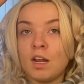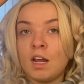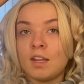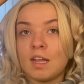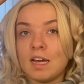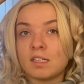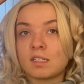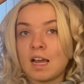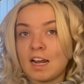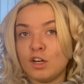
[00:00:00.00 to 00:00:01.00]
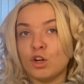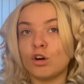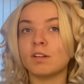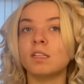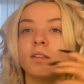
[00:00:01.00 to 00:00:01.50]
that's
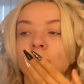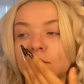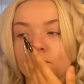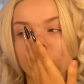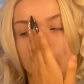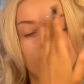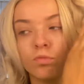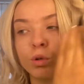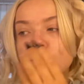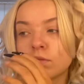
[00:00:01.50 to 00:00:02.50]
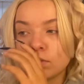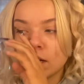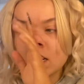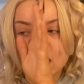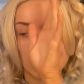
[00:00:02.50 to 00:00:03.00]
ignoring the rules of
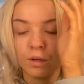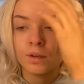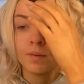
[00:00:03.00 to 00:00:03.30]
lockdown.